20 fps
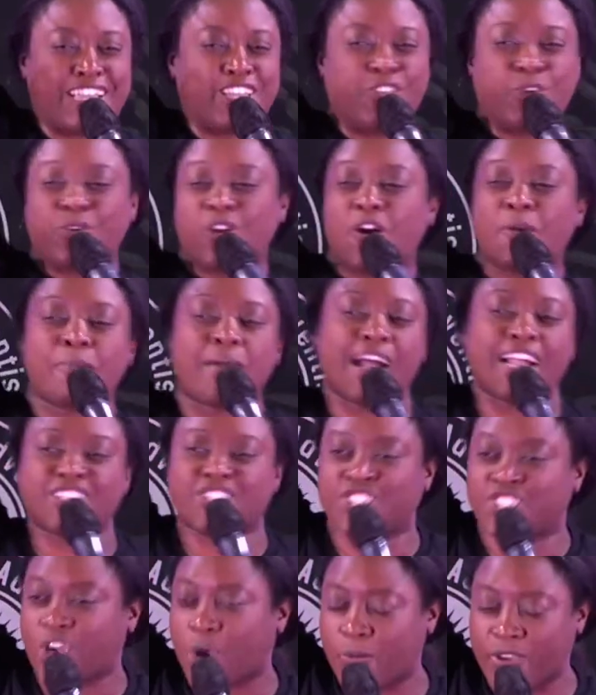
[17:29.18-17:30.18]
you don't mind
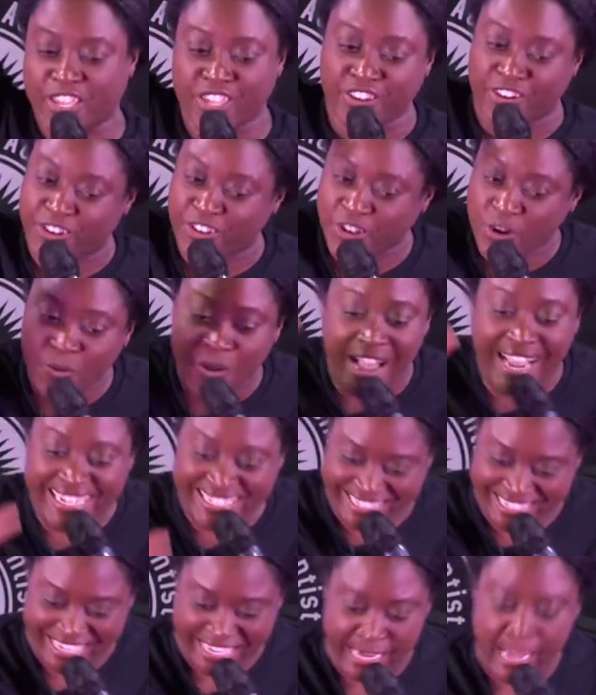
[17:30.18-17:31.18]
showing your new
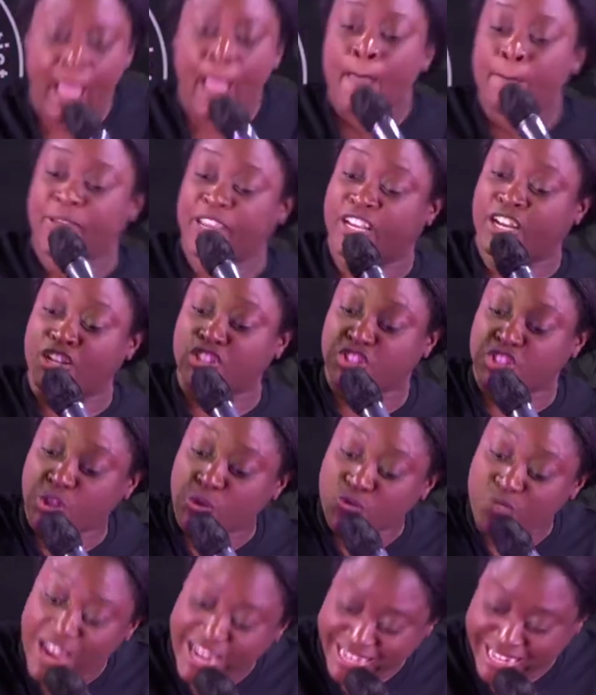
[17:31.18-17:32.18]
ID because you
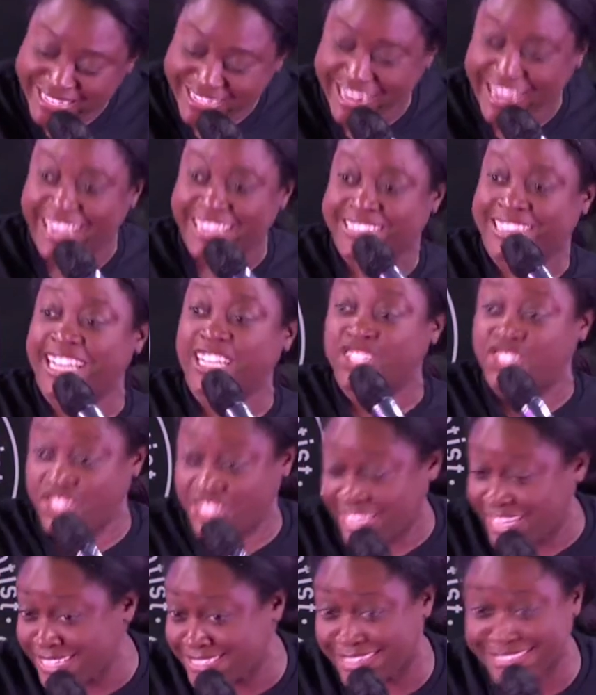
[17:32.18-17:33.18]
recognize that
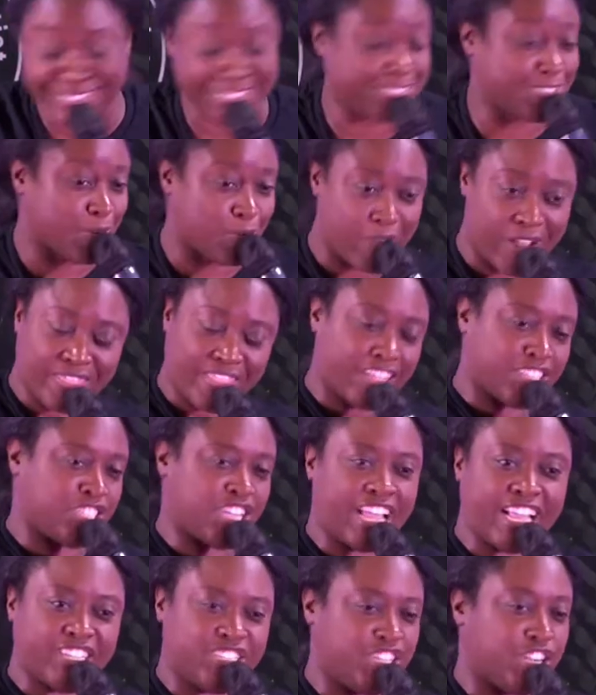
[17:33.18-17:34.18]
Jesus is the one that
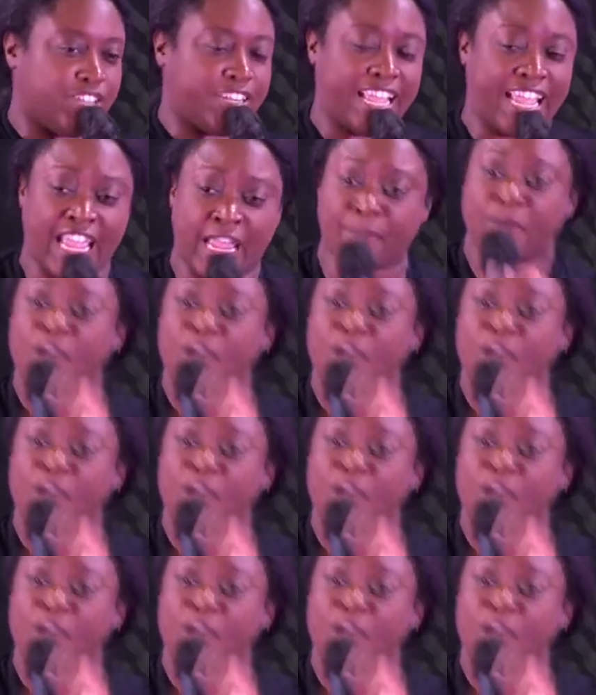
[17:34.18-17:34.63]
changed your name?